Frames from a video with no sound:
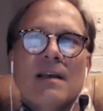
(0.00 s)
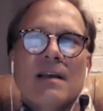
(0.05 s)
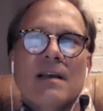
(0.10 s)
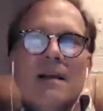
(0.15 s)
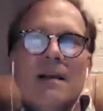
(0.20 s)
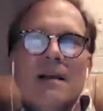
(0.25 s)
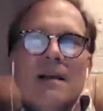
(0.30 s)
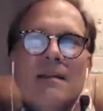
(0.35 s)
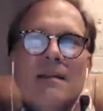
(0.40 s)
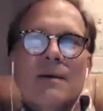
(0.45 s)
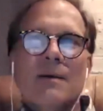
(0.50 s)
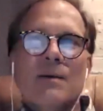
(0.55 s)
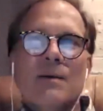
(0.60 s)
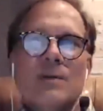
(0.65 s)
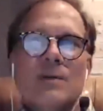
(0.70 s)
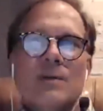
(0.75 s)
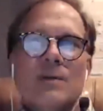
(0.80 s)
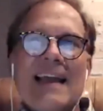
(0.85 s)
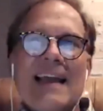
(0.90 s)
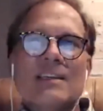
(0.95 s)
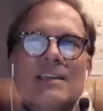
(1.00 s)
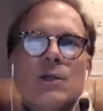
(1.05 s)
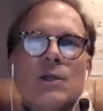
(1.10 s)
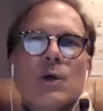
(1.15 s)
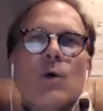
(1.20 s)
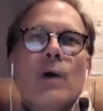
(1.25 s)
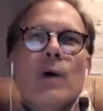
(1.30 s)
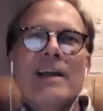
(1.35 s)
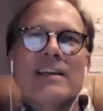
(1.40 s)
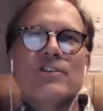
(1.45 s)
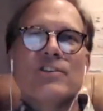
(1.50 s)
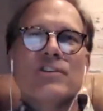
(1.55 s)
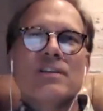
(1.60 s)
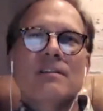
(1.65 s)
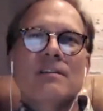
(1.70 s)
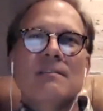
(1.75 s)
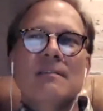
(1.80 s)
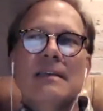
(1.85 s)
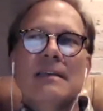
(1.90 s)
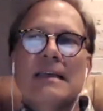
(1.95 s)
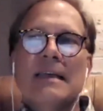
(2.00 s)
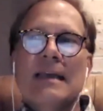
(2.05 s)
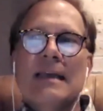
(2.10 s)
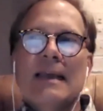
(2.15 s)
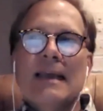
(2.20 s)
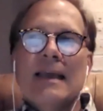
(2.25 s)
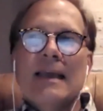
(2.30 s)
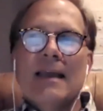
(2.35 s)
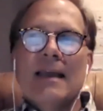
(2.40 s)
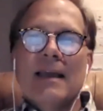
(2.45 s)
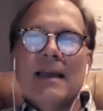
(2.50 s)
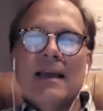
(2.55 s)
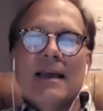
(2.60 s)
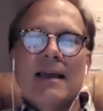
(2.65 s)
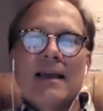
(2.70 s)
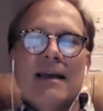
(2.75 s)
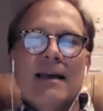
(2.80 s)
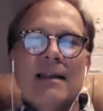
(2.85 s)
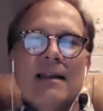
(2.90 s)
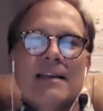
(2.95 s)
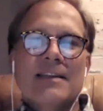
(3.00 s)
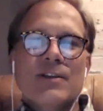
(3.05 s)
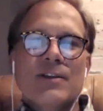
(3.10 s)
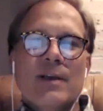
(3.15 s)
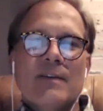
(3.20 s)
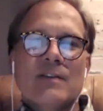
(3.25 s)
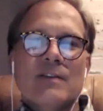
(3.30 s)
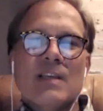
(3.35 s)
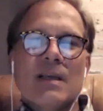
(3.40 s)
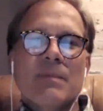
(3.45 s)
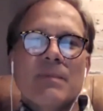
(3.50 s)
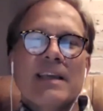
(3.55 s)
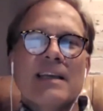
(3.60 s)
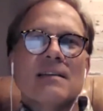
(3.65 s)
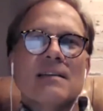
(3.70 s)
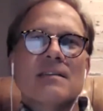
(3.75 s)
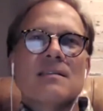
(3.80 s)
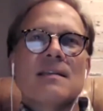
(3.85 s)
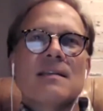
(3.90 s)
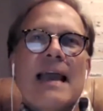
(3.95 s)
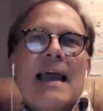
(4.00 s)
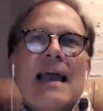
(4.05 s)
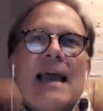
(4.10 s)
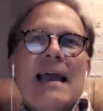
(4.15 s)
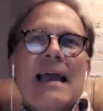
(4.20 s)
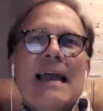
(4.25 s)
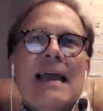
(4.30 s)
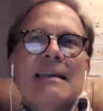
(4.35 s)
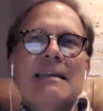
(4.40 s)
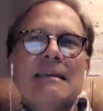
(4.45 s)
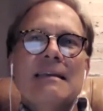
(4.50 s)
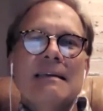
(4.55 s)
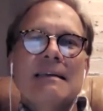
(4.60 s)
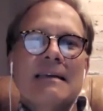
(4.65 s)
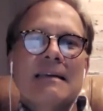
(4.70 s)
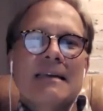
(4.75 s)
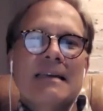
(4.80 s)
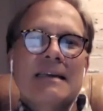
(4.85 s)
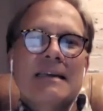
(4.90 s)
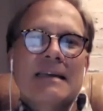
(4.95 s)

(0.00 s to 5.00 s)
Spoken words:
Patel, I think that was our last question. Unless you have something else to add,